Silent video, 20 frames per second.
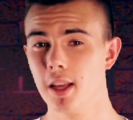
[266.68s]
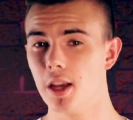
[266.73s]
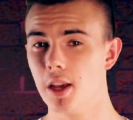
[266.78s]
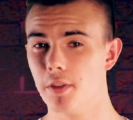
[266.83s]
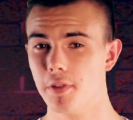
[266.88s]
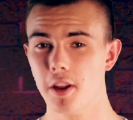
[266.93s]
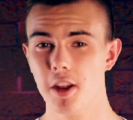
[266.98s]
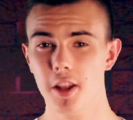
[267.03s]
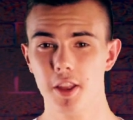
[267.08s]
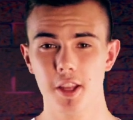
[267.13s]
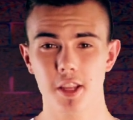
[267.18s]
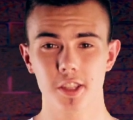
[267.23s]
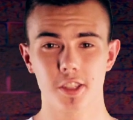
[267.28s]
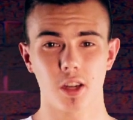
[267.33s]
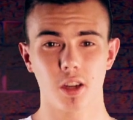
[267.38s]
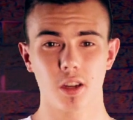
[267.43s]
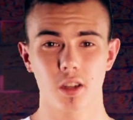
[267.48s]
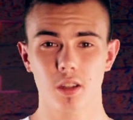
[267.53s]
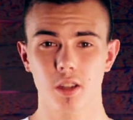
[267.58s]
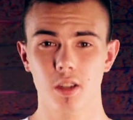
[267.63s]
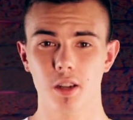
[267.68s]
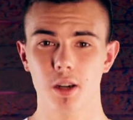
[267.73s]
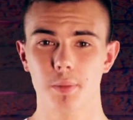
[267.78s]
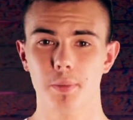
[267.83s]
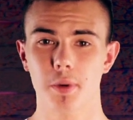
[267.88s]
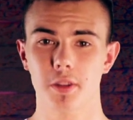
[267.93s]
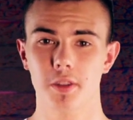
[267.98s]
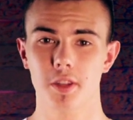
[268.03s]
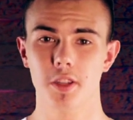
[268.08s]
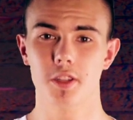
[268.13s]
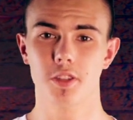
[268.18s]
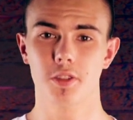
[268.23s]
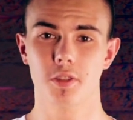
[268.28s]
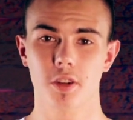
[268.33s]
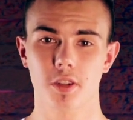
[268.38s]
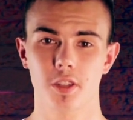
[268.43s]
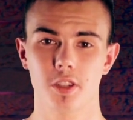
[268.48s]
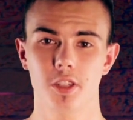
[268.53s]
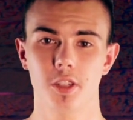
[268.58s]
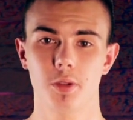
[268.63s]
if anything is unclear about the
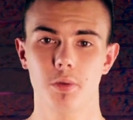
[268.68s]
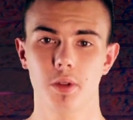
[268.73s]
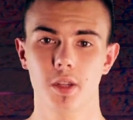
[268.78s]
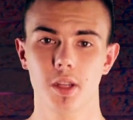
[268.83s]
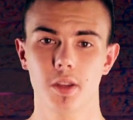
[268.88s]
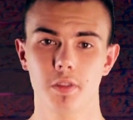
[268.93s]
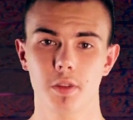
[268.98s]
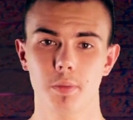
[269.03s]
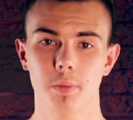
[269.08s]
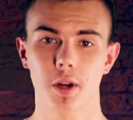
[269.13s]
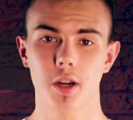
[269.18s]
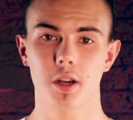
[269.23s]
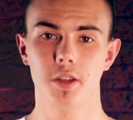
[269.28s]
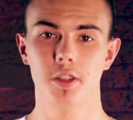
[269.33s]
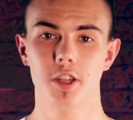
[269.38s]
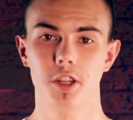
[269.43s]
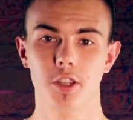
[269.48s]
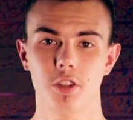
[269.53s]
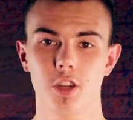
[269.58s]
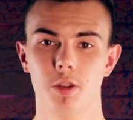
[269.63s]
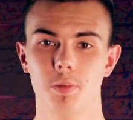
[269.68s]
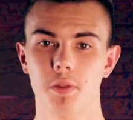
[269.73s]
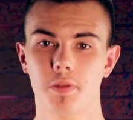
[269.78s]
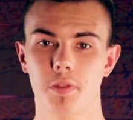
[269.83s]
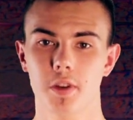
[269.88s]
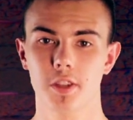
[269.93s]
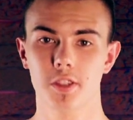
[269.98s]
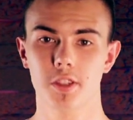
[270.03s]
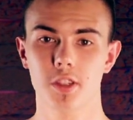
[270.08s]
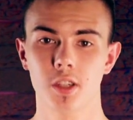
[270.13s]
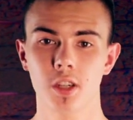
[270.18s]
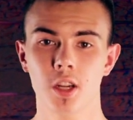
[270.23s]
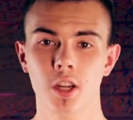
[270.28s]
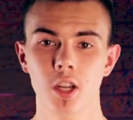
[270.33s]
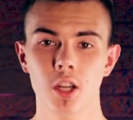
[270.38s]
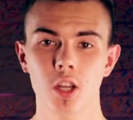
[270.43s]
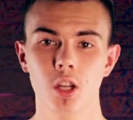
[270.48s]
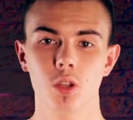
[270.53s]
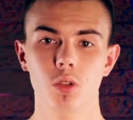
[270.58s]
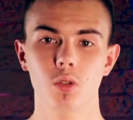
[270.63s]
instructions you were given by your teacher or professor,
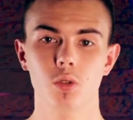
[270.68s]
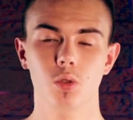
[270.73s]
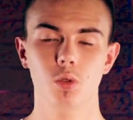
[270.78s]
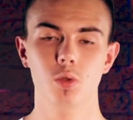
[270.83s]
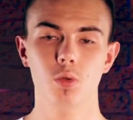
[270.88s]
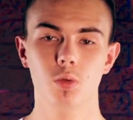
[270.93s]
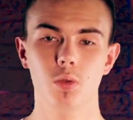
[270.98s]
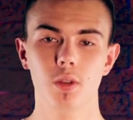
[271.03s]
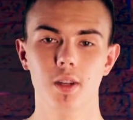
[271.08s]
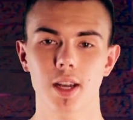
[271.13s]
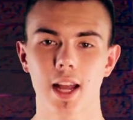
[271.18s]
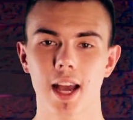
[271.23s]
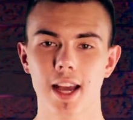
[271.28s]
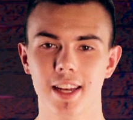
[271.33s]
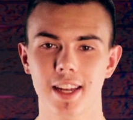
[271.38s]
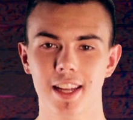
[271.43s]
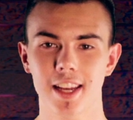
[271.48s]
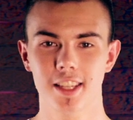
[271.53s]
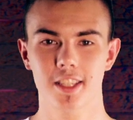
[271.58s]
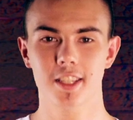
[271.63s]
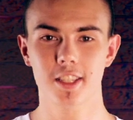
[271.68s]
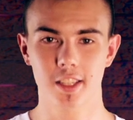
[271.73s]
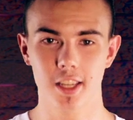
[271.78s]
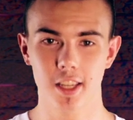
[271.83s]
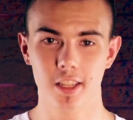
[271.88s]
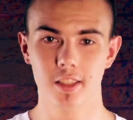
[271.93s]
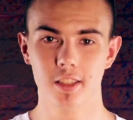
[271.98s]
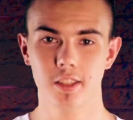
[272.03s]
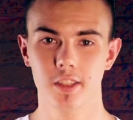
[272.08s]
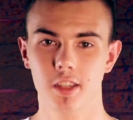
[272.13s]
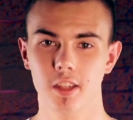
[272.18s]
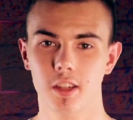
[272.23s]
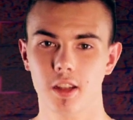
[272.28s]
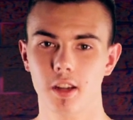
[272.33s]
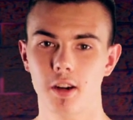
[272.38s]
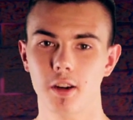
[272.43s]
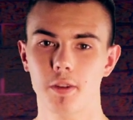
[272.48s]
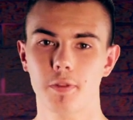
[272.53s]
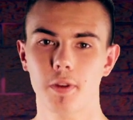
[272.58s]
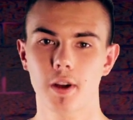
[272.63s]
do not hesitate to
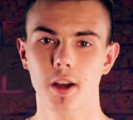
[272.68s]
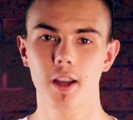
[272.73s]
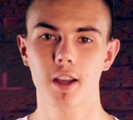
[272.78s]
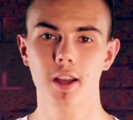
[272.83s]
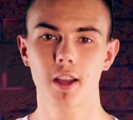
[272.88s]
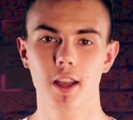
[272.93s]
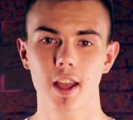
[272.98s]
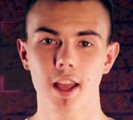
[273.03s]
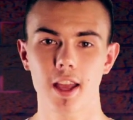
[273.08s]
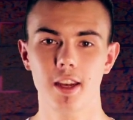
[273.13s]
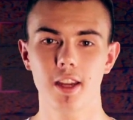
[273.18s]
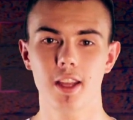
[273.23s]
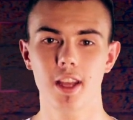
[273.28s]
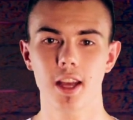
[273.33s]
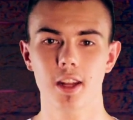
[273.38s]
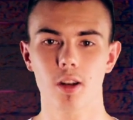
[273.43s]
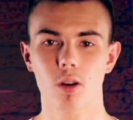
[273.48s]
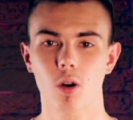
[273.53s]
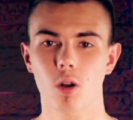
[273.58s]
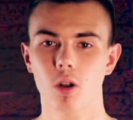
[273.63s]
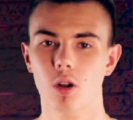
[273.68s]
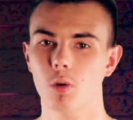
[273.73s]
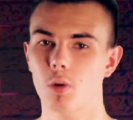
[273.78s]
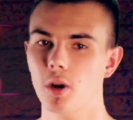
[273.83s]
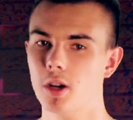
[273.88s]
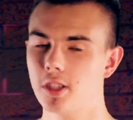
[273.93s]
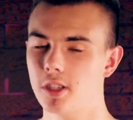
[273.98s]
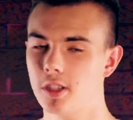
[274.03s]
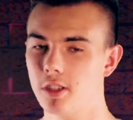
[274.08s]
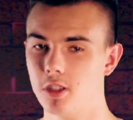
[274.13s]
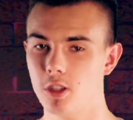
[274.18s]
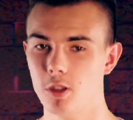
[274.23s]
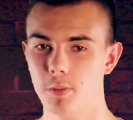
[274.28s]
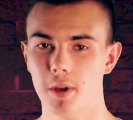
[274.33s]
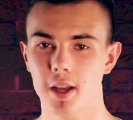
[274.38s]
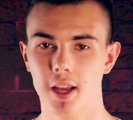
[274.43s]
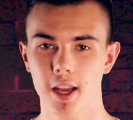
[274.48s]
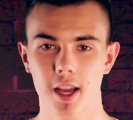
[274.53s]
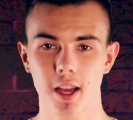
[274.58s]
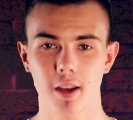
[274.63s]
clarify any and all questions you
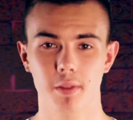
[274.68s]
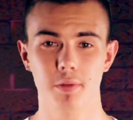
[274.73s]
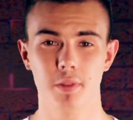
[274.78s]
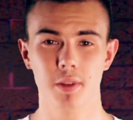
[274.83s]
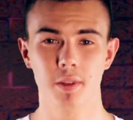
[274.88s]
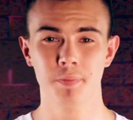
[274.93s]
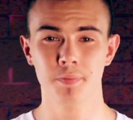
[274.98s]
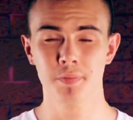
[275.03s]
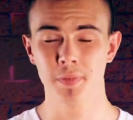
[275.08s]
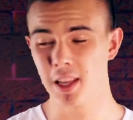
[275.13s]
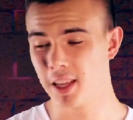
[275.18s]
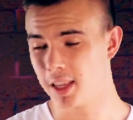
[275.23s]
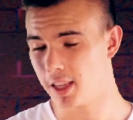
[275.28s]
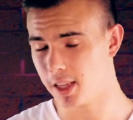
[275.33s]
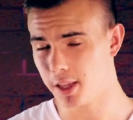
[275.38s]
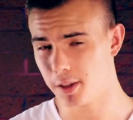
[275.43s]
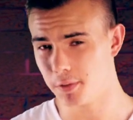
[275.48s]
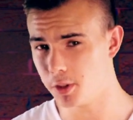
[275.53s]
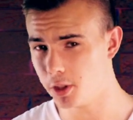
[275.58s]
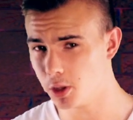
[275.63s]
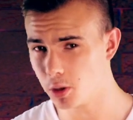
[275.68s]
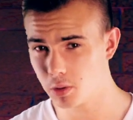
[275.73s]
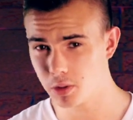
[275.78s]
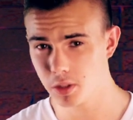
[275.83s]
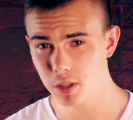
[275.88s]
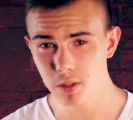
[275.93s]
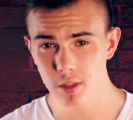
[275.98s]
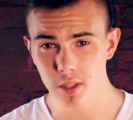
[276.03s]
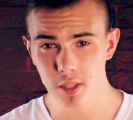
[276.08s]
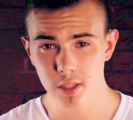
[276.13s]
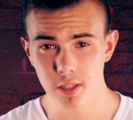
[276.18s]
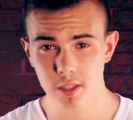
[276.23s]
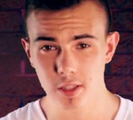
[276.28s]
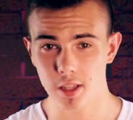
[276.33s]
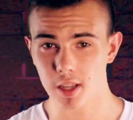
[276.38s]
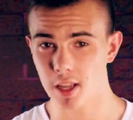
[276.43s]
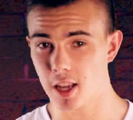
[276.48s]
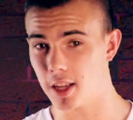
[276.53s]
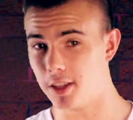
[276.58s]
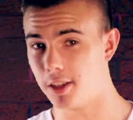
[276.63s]
may have. If you don't do
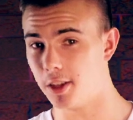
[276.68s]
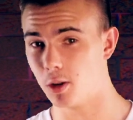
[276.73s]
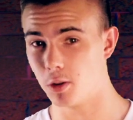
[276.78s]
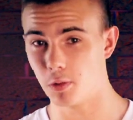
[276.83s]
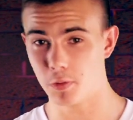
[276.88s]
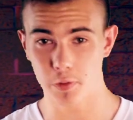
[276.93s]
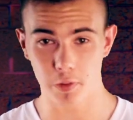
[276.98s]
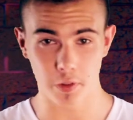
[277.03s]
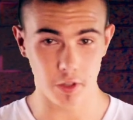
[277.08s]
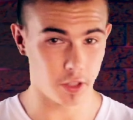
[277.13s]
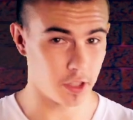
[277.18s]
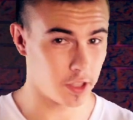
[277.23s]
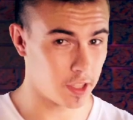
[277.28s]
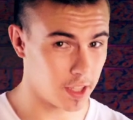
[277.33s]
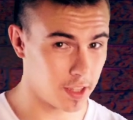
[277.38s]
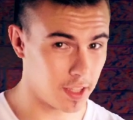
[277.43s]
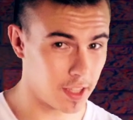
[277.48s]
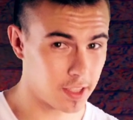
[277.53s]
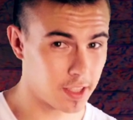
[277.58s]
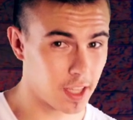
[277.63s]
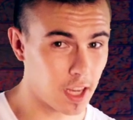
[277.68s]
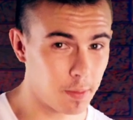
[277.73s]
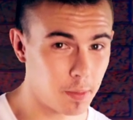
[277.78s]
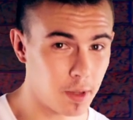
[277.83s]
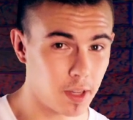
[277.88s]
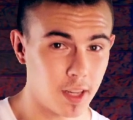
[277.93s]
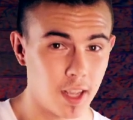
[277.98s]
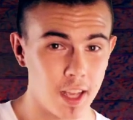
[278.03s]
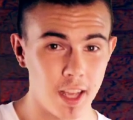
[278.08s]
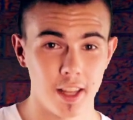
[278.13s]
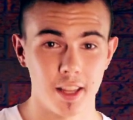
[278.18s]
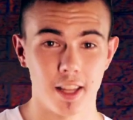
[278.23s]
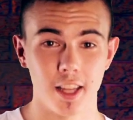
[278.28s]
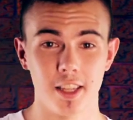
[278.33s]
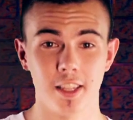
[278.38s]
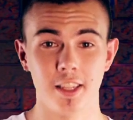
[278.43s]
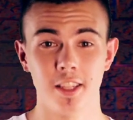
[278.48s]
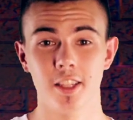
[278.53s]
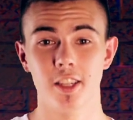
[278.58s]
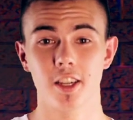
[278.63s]
this and you don't fully understand the assignment,
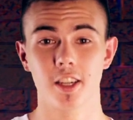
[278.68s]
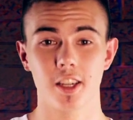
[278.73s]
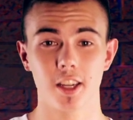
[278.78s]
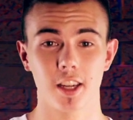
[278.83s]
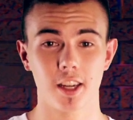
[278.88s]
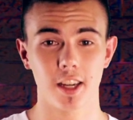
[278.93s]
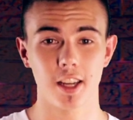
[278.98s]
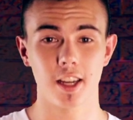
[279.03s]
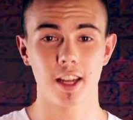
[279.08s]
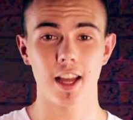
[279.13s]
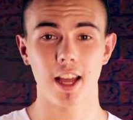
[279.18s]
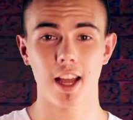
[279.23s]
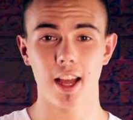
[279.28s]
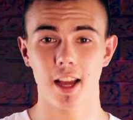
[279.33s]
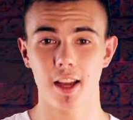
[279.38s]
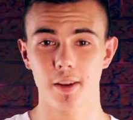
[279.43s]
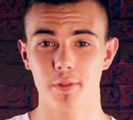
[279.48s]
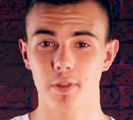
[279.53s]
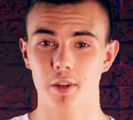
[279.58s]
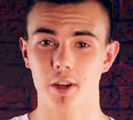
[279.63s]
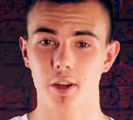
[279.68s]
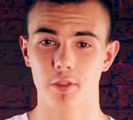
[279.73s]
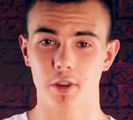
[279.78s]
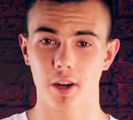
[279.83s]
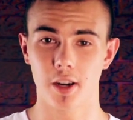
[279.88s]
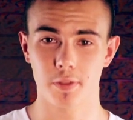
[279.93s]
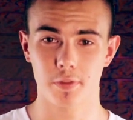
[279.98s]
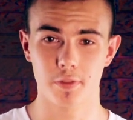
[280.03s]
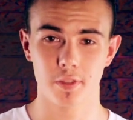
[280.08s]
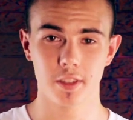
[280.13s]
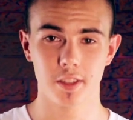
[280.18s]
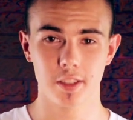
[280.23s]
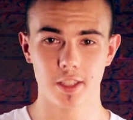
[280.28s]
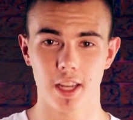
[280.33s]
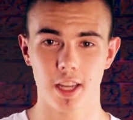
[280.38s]
then you're gonna have a rough